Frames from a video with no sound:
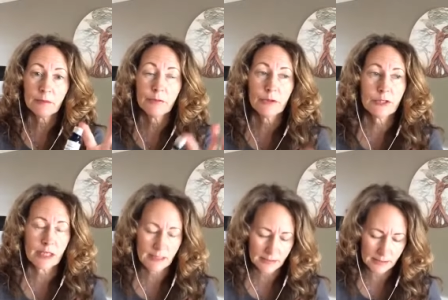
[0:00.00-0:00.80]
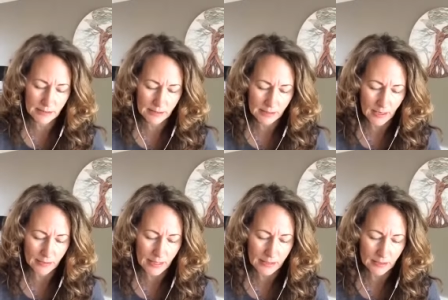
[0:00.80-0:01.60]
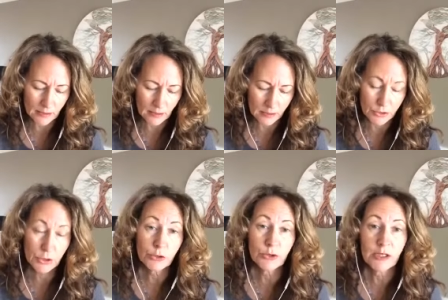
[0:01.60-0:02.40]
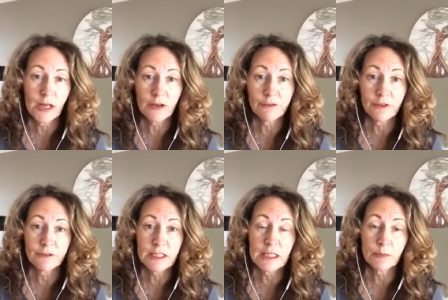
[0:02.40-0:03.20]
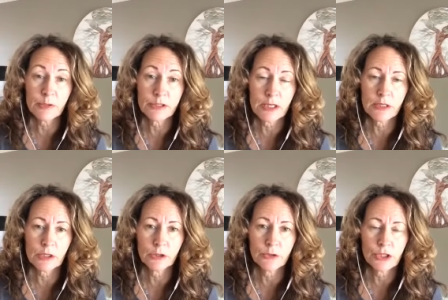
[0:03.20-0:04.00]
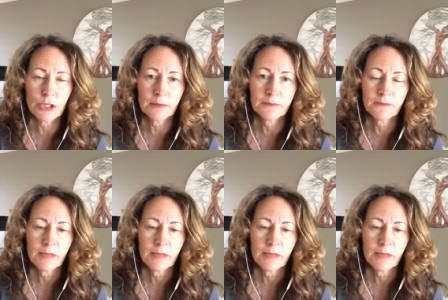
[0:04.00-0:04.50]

Blue Tansy, I like it uh, diluted at a 15% dilution